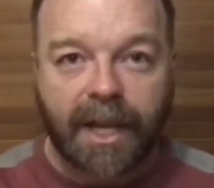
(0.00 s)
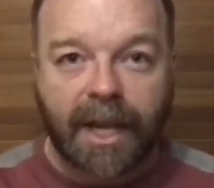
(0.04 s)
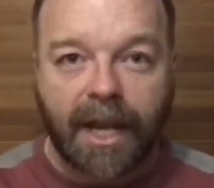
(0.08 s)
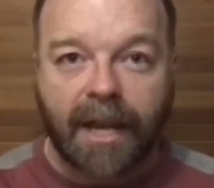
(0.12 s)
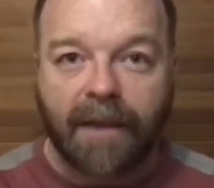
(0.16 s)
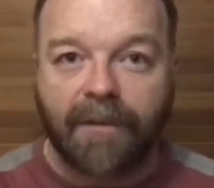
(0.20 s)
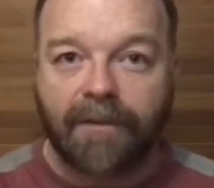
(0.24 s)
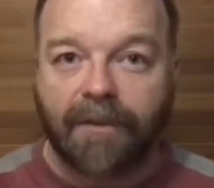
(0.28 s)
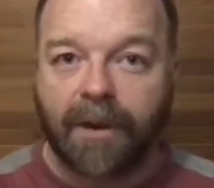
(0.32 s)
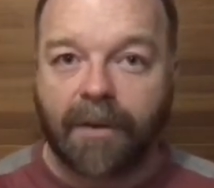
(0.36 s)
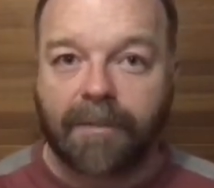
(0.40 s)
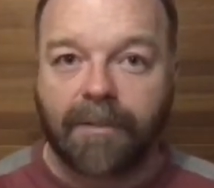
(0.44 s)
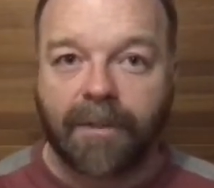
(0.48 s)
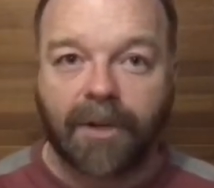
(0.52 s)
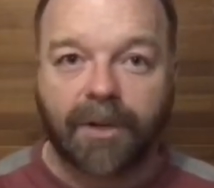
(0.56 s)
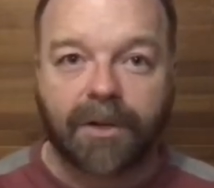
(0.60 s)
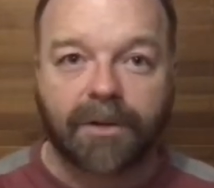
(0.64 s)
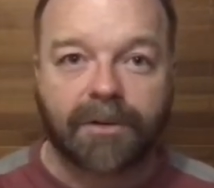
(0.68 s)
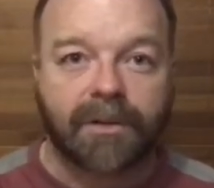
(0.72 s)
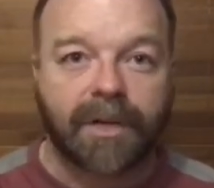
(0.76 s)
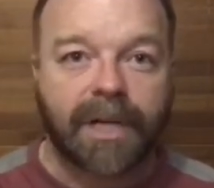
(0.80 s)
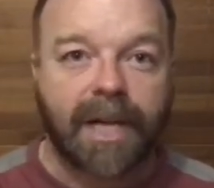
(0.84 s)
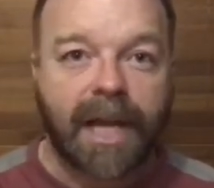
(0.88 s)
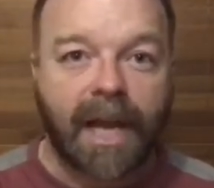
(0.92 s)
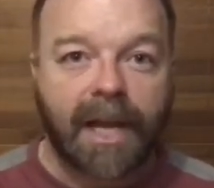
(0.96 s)
If I'm not
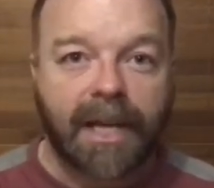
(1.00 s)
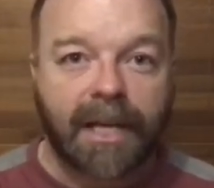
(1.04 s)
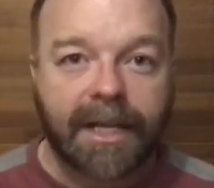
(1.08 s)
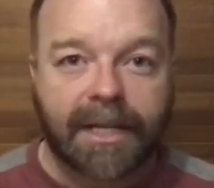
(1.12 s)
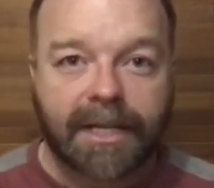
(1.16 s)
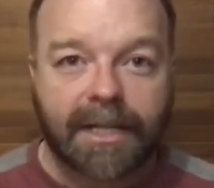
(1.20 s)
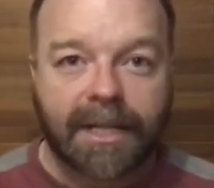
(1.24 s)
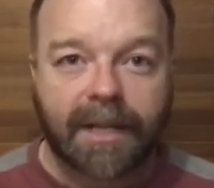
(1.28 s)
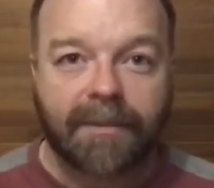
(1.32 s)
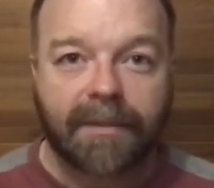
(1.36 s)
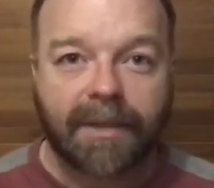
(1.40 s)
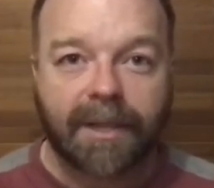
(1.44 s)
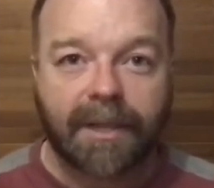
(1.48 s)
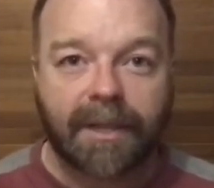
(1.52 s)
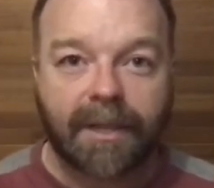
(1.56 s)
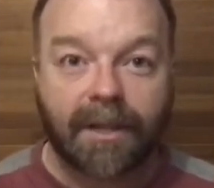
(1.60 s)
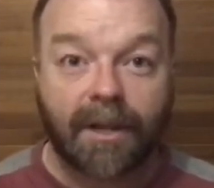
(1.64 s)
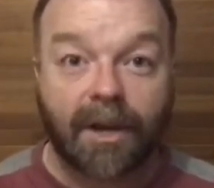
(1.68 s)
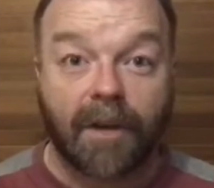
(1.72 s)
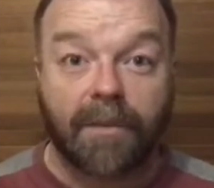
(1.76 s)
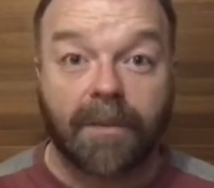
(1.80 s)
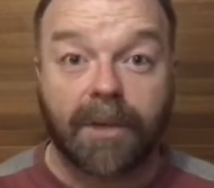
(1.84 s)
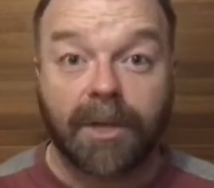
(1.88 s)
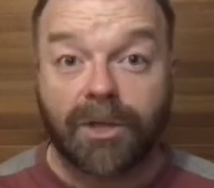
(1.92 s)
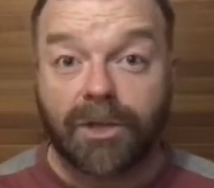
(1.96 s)
creating something that
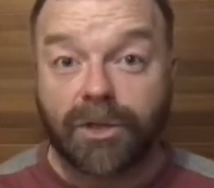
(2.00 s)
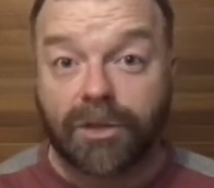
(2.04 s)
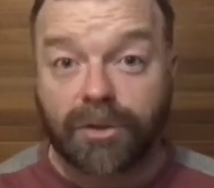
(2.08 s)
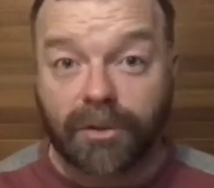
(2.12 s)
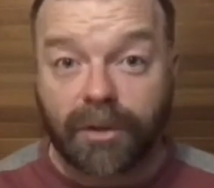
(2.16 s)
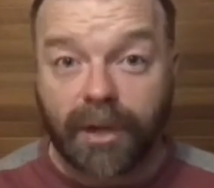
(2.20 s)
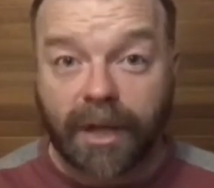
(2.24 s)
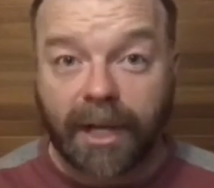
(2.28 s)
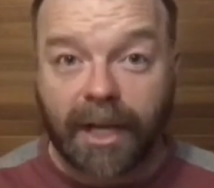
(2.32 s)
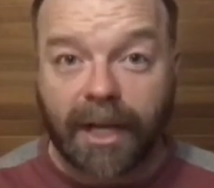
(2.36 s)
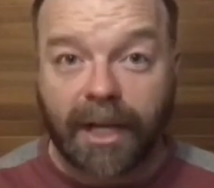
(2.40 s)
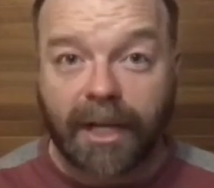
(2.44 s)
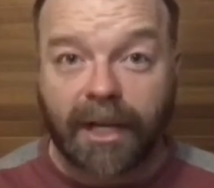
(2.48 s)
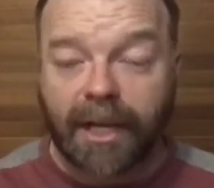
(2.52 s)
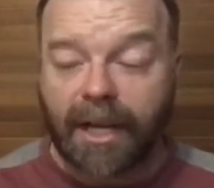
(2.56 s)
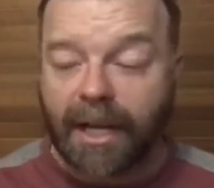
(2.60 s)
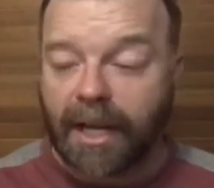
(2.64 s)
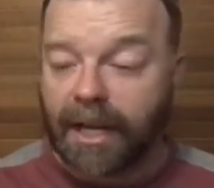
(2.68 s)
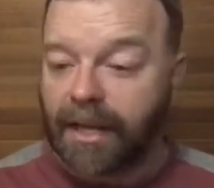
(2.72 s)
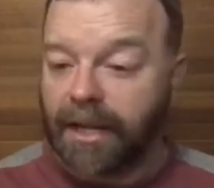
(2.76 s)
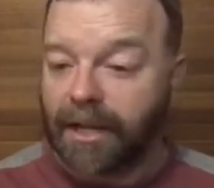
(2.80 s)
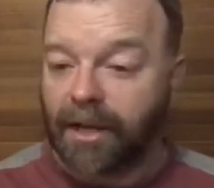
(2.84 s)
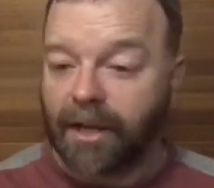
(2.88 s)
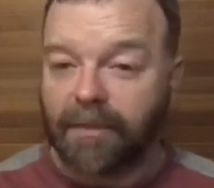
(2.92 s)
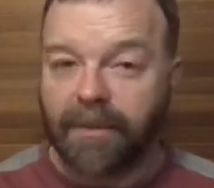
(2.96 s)
I'm enjoying,
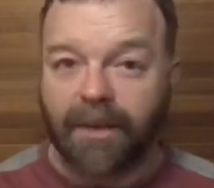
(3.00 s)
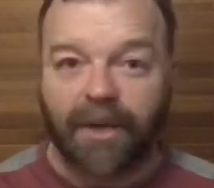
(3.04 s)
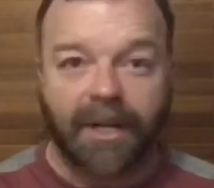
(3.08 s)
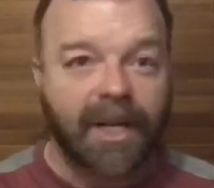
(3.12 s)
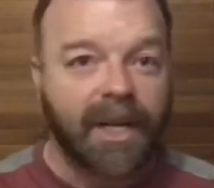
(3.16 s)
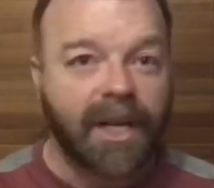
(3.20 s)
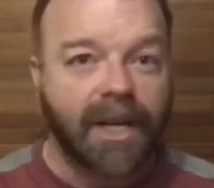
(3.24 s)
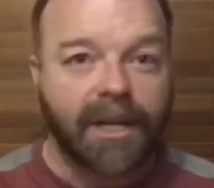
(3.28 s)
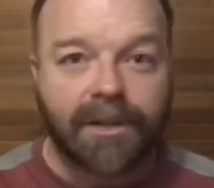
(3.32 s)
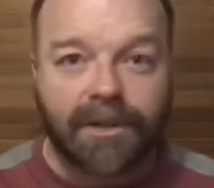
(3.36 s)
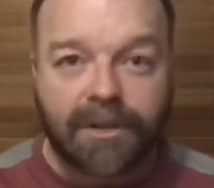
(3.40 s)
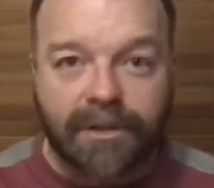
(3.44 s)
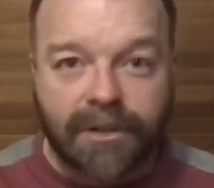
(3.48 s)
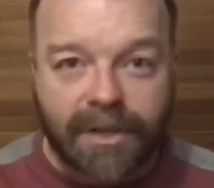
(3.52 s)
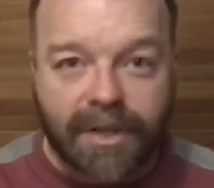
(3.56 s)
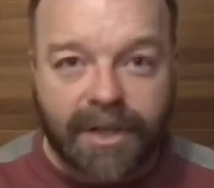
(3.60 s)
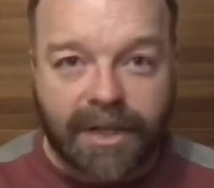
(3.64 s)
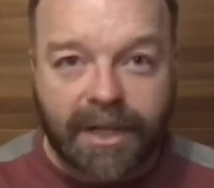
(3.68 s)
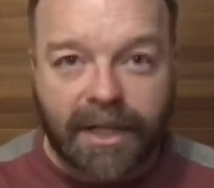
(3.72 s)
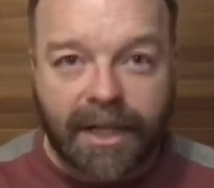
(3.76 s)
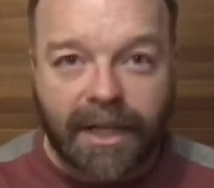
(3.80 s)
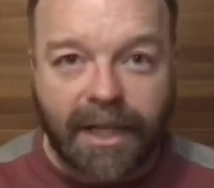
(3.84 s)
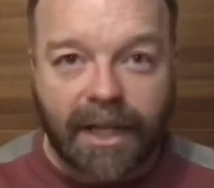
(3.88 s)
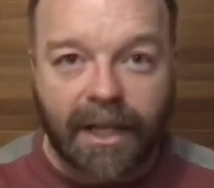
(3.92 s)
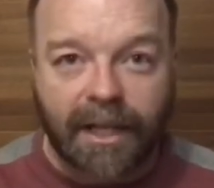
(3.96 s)
that I'm not
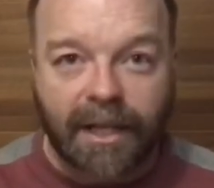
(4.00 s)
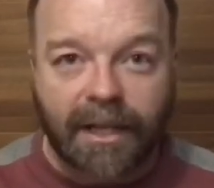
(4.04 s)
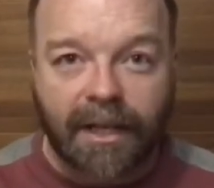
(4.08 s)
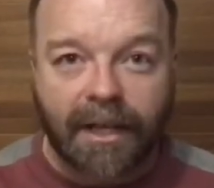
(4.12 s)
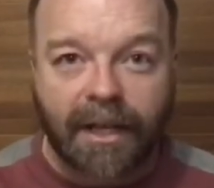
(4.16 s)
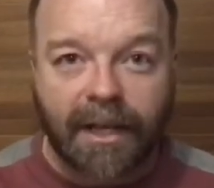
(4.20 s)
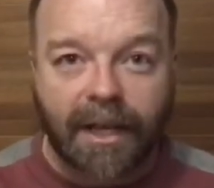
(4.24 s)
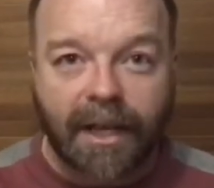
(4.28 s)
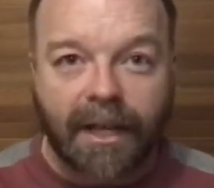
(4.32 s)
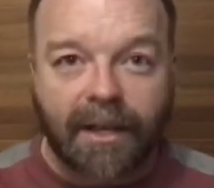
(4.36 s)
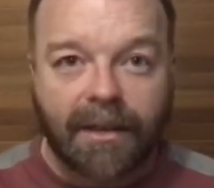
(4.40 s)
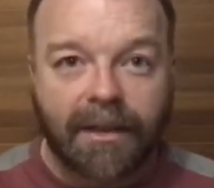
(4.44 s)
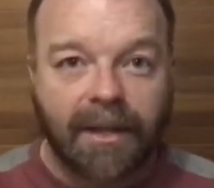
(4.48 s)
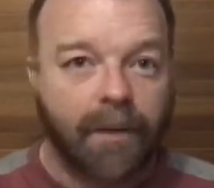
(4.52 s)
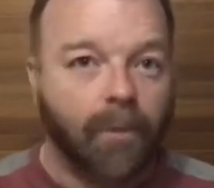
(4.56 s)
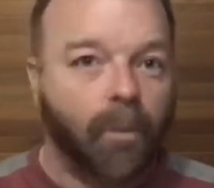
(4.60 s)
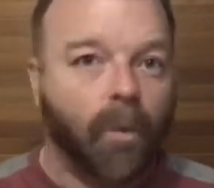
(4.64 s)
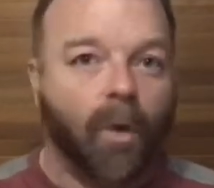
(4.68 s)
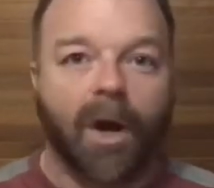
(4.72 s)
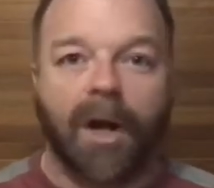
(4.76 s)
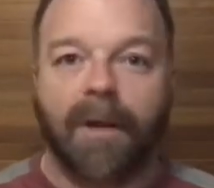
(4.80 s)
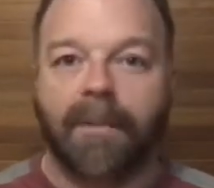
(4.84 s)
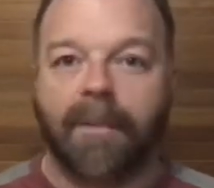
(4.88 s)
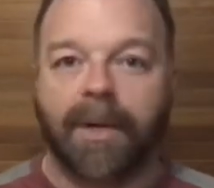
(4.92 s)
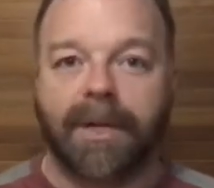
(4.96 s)
interested in, then
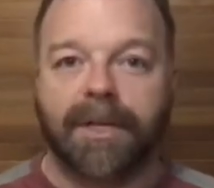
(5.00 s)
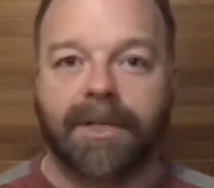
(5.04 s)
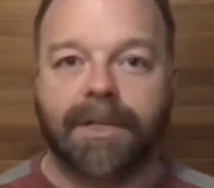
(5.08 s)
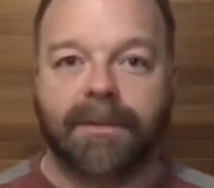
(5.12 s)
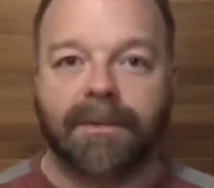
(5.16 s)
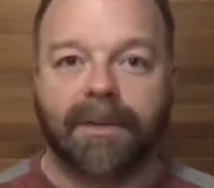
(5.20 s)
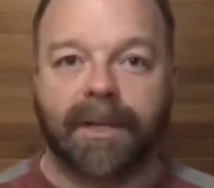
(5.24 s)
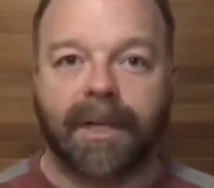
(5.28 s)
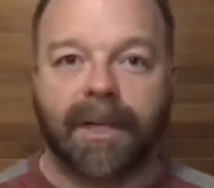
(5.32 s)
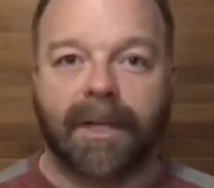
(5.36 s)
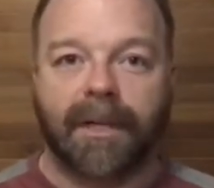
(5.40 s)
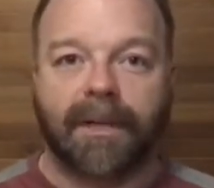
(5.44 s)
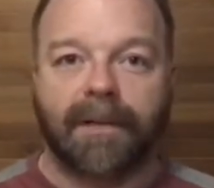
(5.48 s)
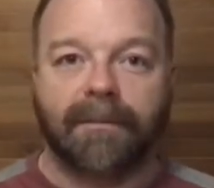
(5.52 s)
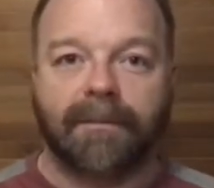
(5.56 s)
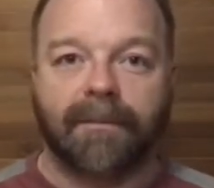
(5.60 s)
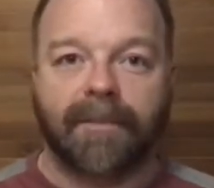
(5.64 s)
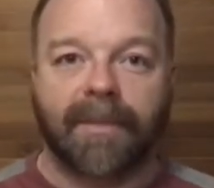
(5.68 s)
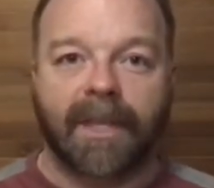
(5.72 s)
why am I doing it?